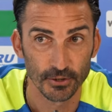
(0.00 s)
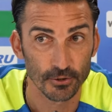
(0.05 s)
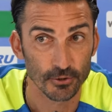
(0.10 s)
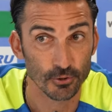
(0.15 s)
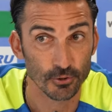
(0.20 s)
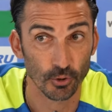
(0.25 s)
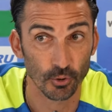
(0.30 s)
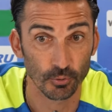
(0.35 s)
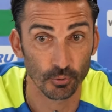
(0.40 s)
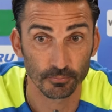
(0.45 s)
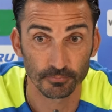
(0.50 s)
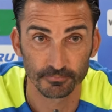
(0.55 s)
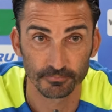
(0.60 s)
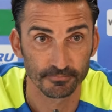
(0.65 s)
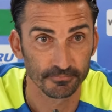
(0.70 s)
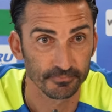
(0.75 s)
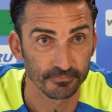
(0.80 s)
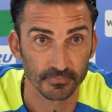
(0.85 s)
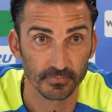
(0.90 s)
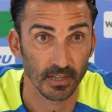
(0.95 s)
So
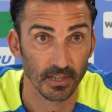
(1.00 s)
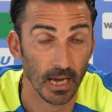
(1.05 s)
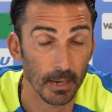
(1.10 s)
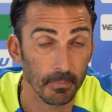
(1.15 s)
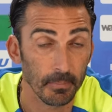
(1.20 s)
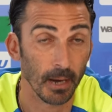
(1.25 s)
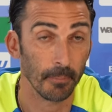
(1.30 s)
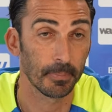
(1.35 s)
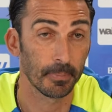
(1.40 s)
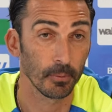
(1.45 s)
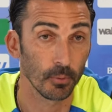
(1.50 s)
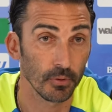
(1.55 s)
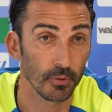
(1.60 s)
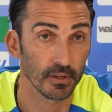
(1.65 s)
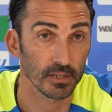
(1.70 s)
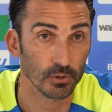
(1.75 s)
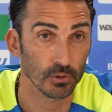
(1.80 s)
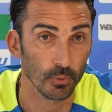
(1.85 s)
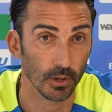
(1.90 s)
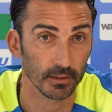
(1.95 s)
I'm happy with
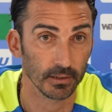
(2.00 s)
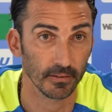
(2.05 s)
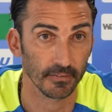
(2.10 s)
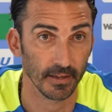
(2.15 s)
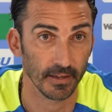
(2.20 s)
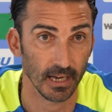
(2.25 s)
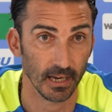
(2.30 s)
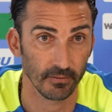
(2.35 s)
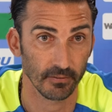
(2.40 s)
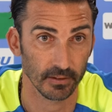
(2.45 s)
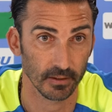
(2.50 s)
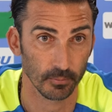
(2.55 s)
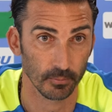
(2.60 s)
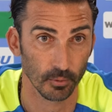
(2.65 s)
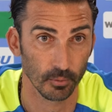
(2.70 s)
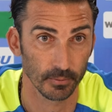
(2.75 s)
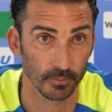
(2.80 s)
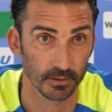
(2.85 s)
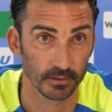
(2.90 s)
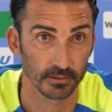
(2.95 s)
the squad that I have at the
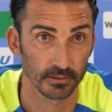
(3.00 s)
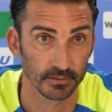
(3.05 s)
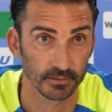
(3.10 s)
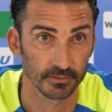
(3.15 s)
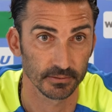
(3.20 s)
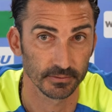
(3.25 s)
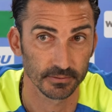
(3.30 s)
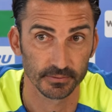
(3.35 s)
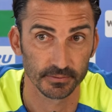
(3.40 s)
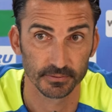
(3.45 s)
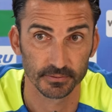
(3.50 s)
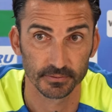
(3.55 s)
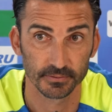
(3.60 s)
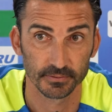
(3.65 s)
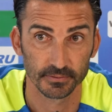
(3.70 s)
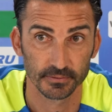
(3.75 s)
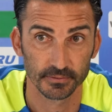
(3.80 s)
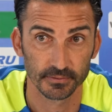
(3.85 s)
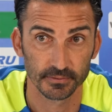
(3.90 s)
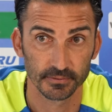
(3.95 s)
moment.
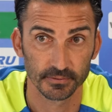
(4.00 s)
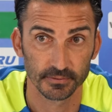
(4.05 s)
Are